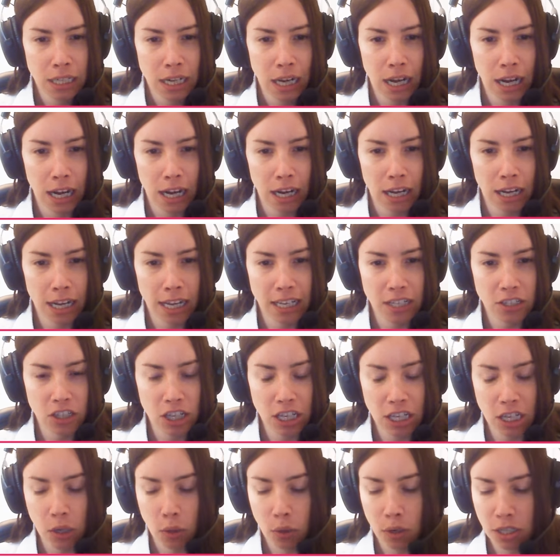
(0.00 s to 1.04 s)

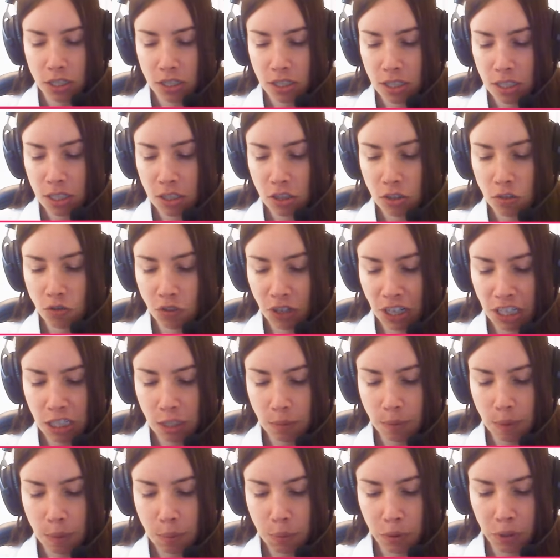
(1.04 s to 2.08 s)
It's
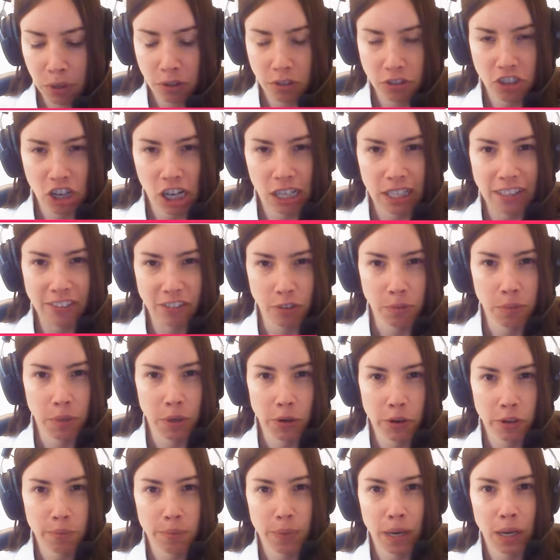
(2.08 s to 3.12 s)
reaching people that are generally
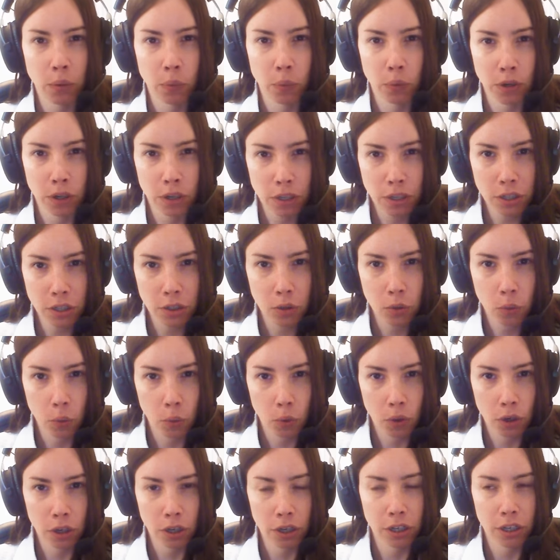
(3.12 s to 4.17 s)
familiar with my work
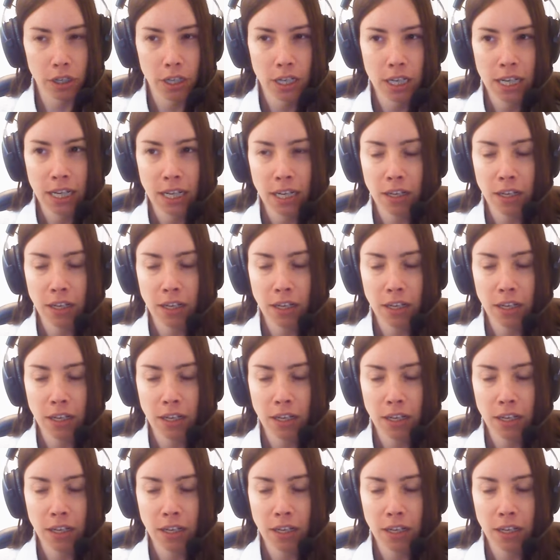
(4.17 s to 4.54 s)
or